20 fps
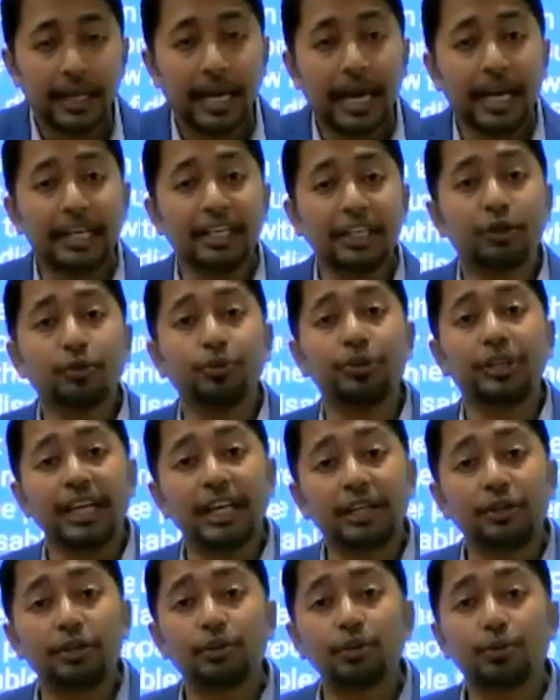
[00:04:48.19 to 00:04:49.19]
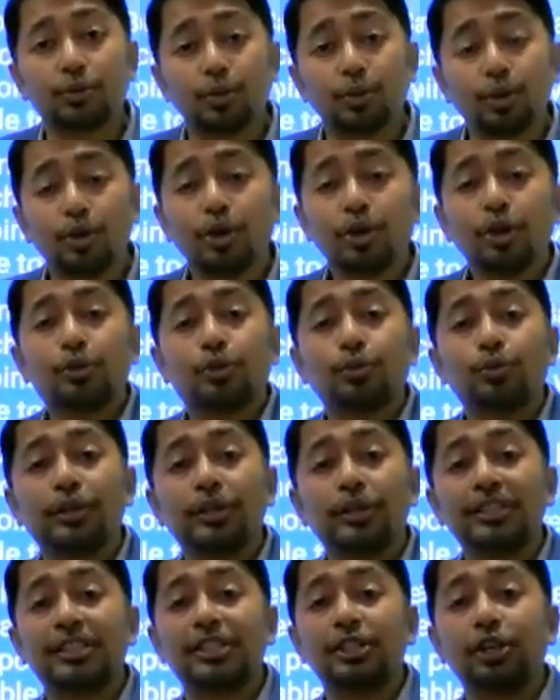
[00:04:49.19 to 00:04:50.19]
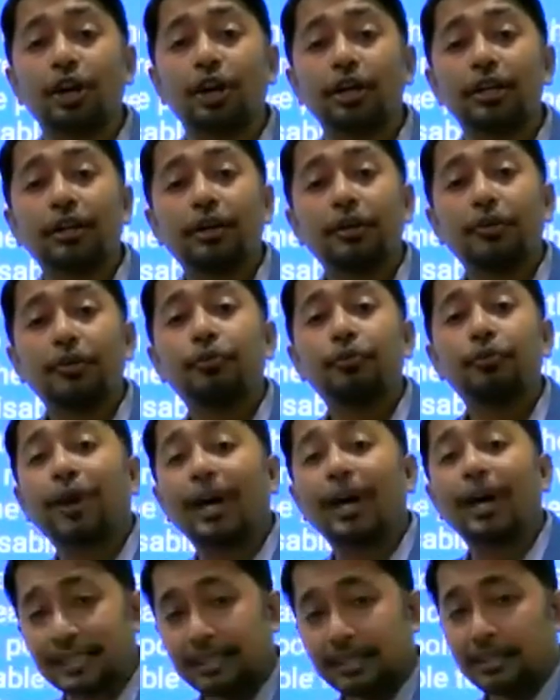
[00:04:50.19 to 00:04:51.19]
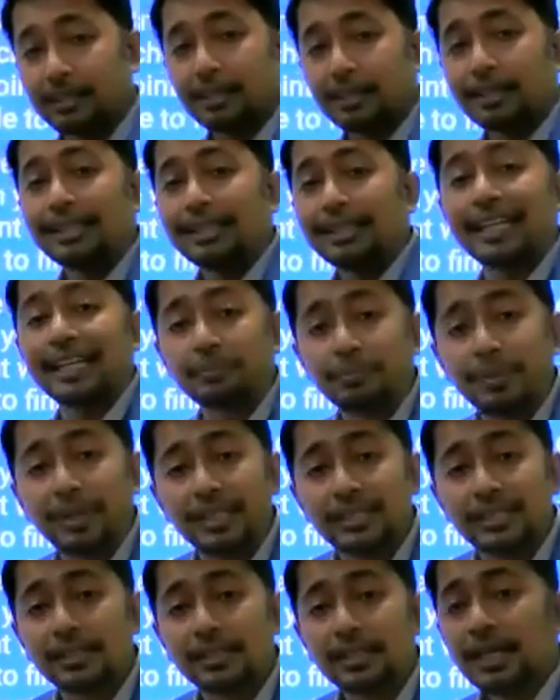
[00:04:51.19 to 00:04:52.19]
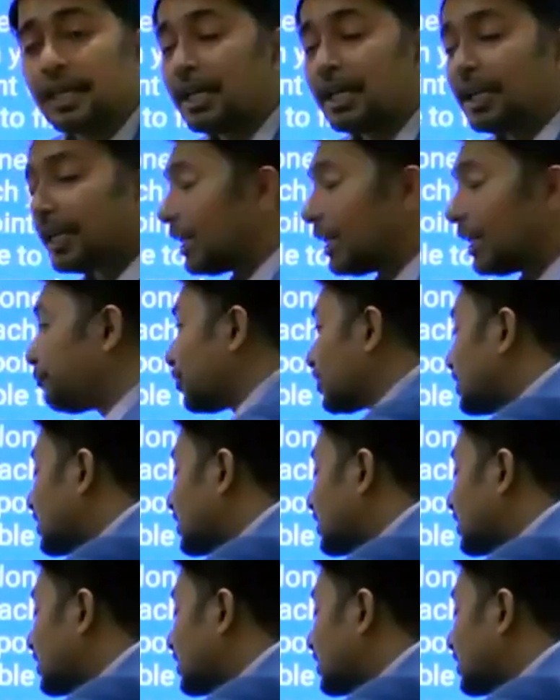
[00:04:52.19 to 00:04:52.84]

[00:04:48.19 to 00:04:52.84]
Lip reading: And you need to go towards your west. That means if you